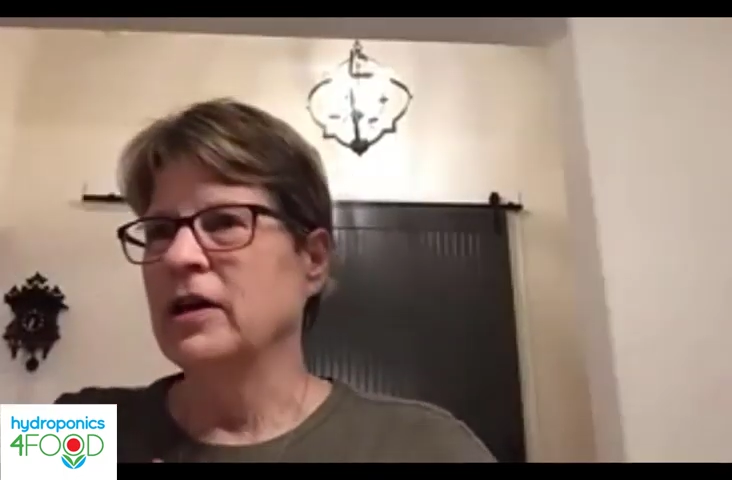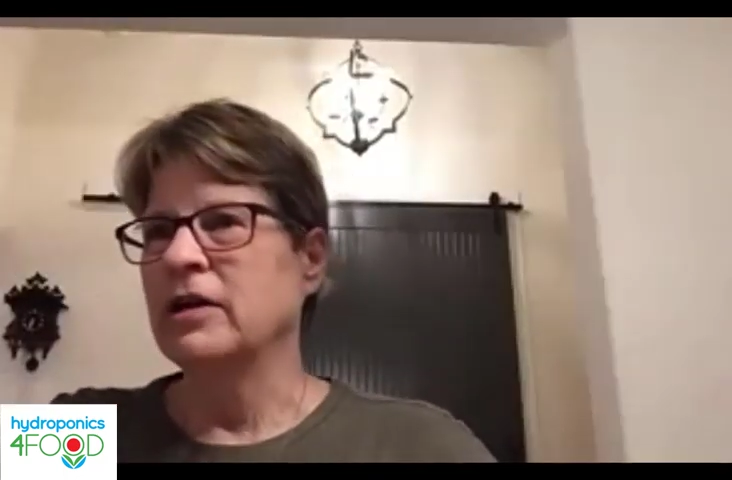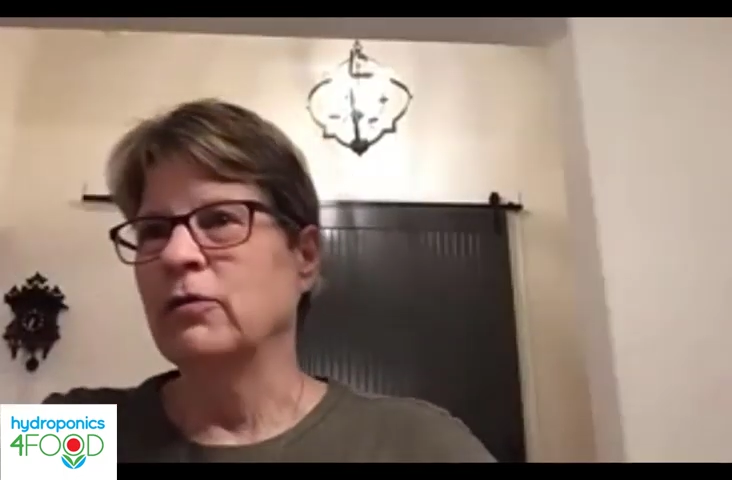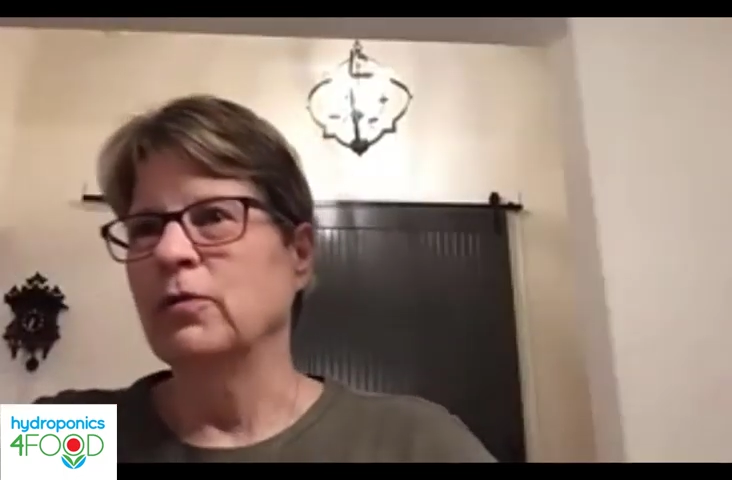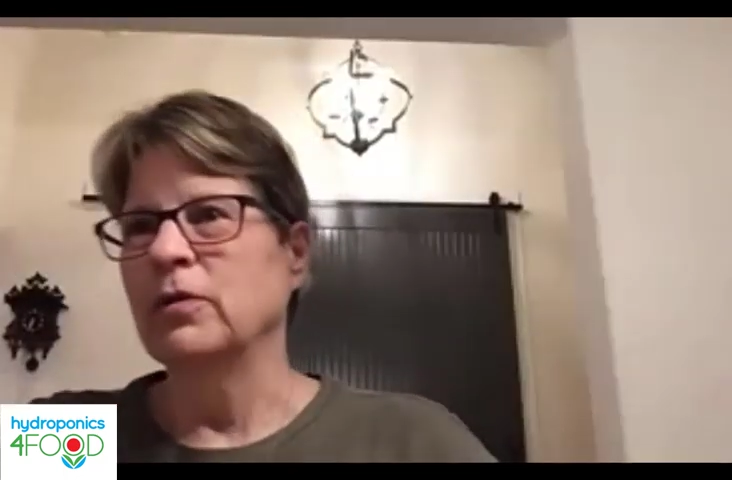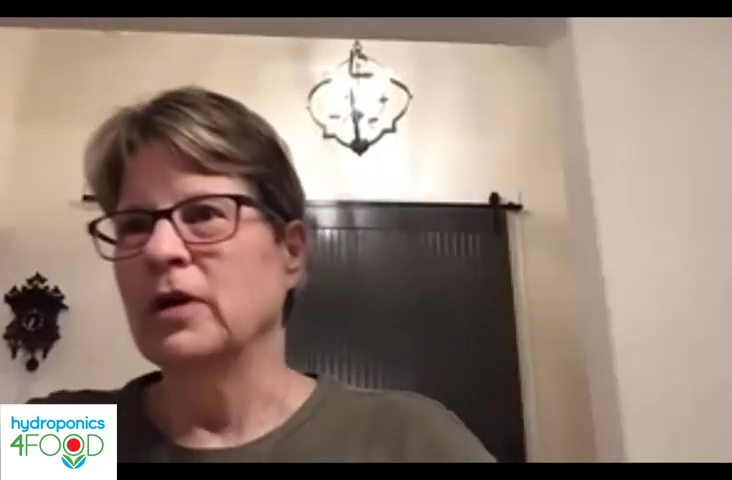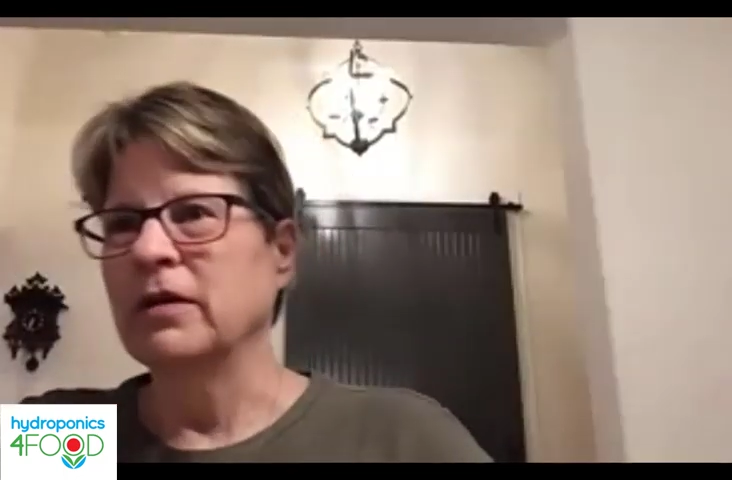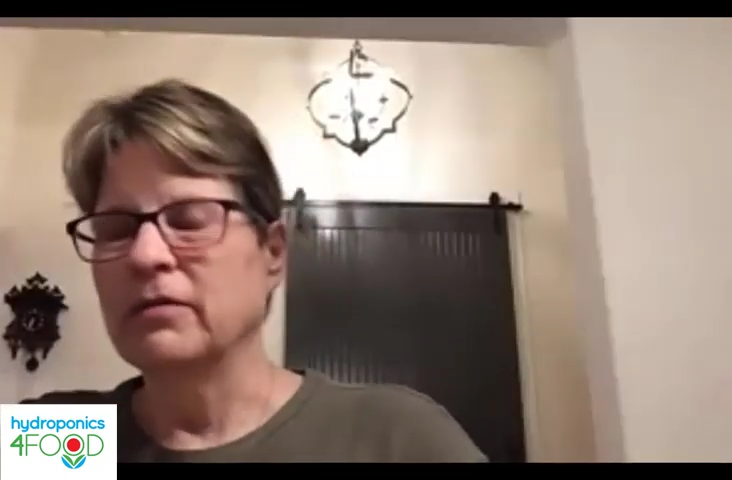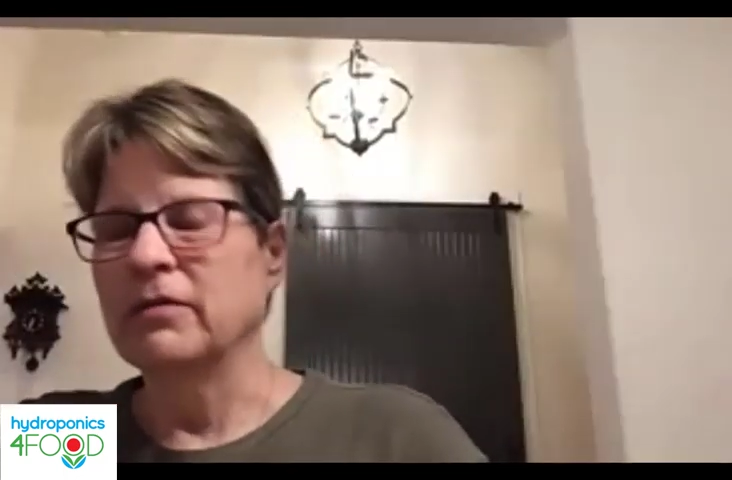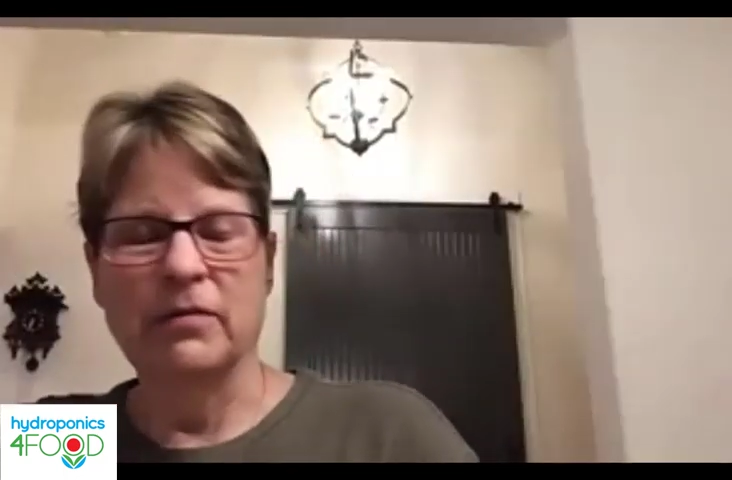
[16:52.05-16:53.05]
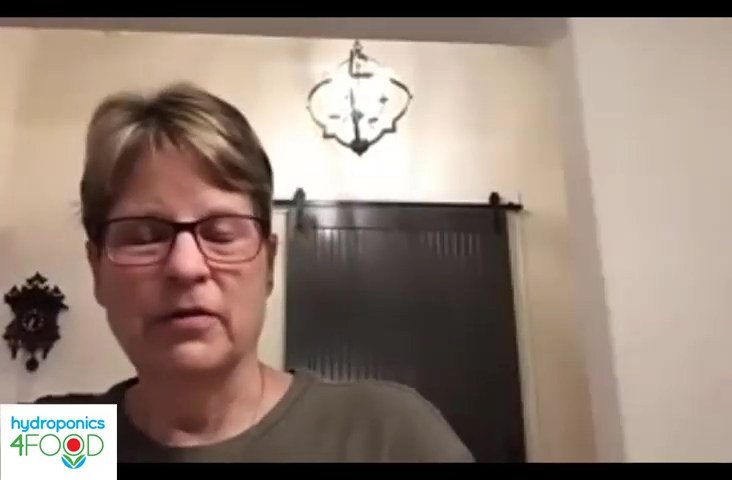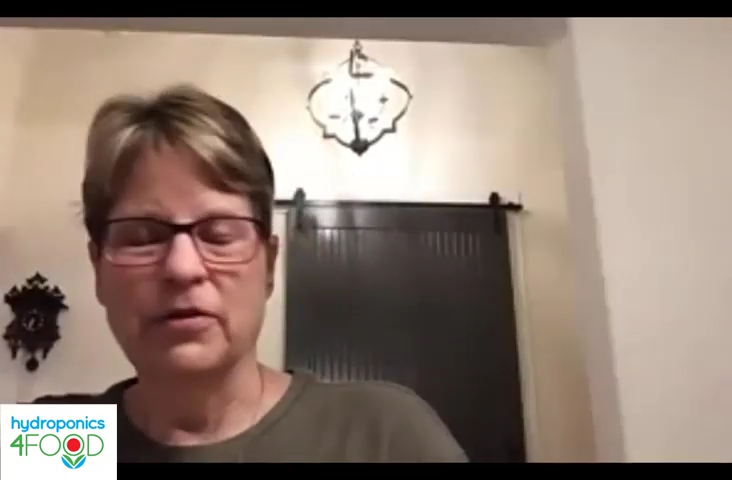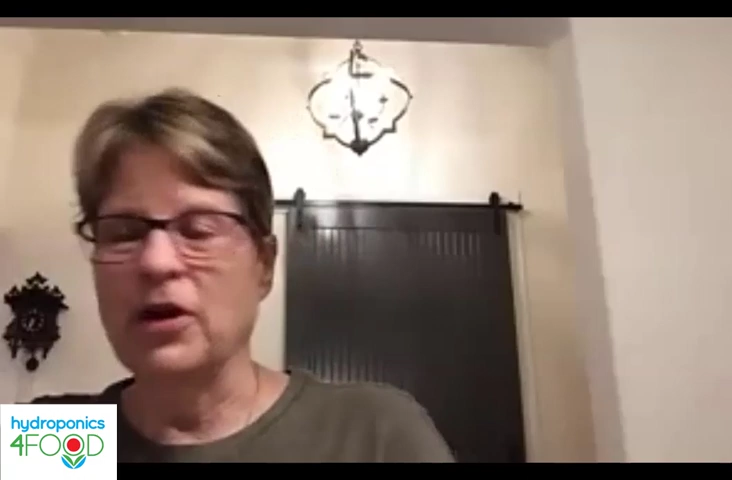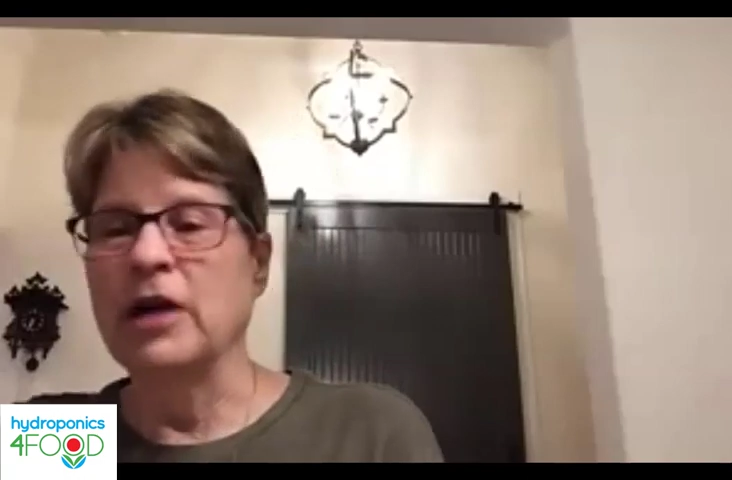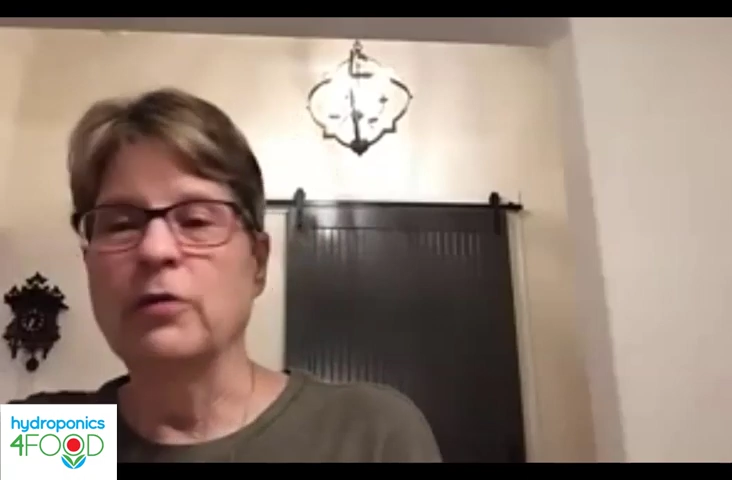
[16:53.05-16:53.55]
and
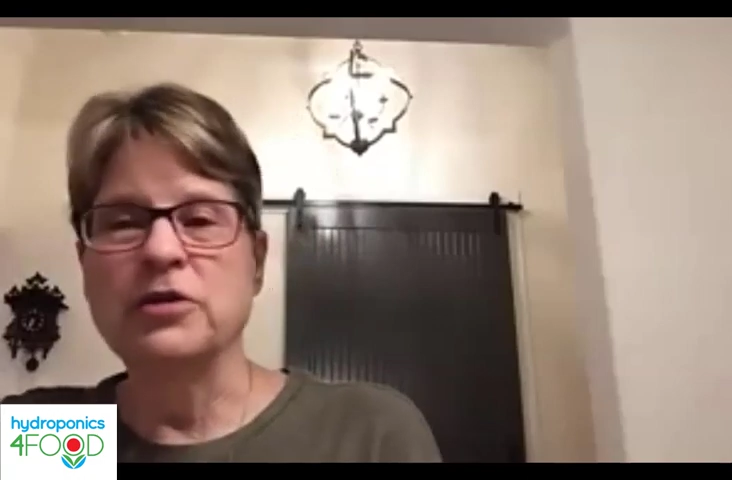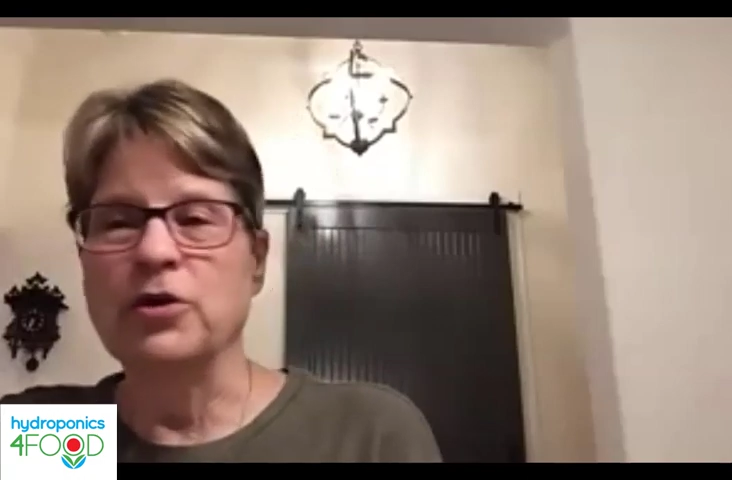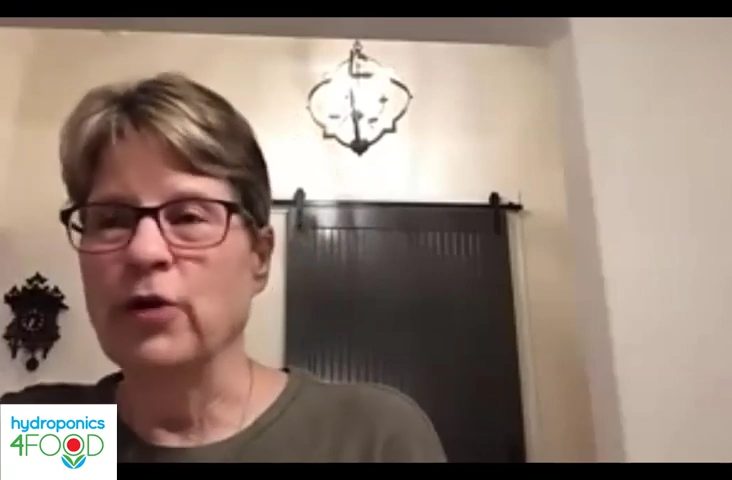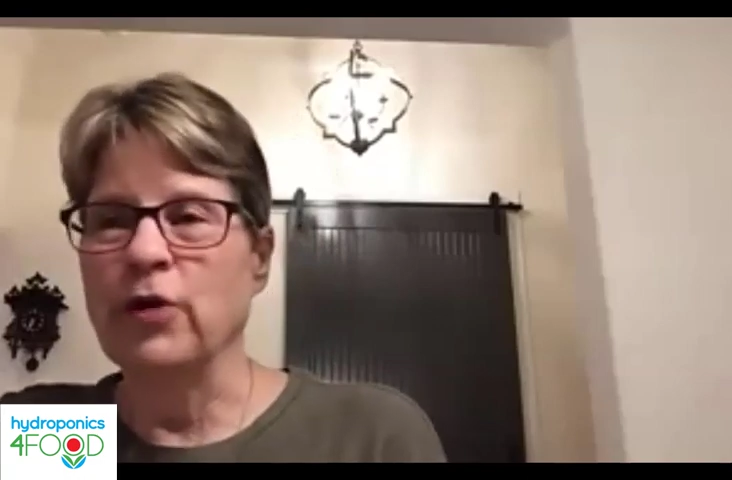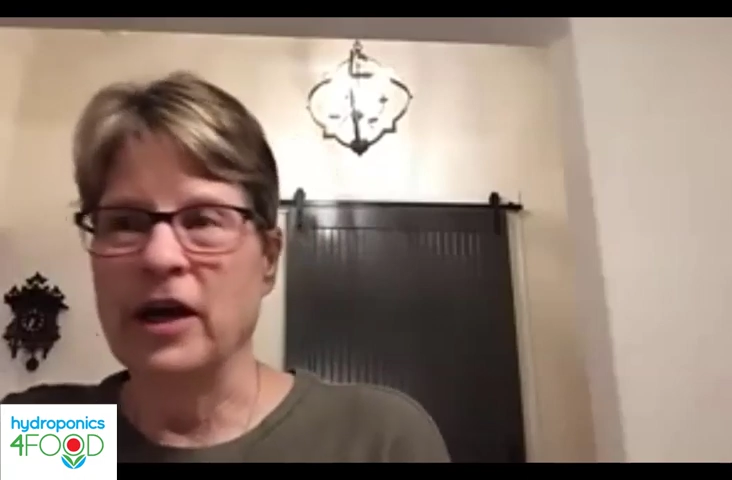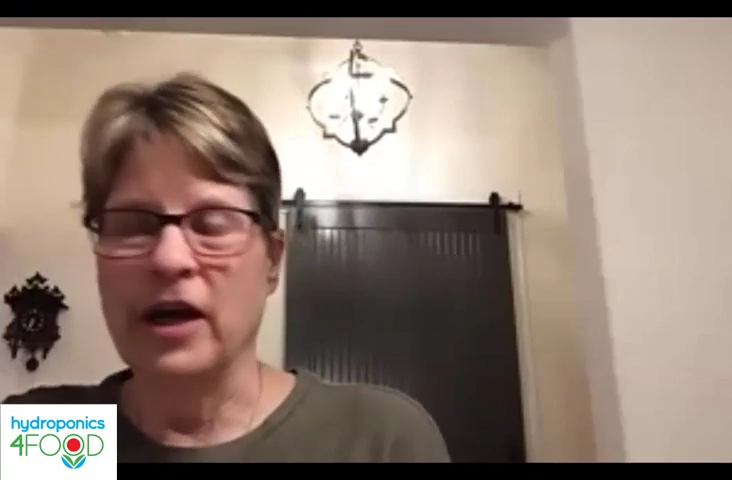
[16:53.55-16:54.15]
thought it was great.